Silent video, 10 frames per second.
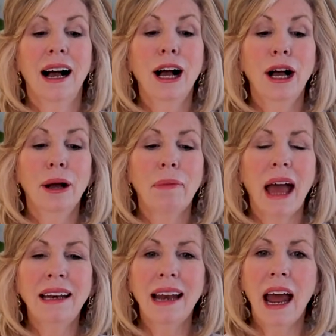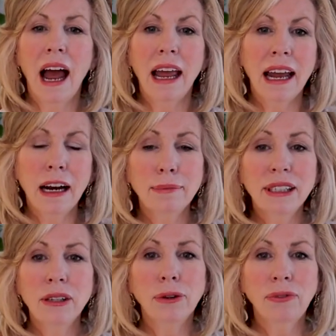Um, and and I'm
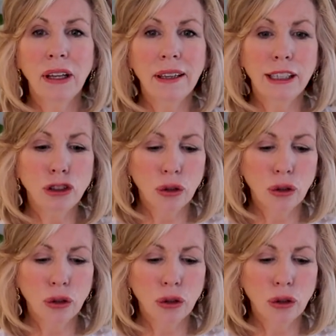still feeling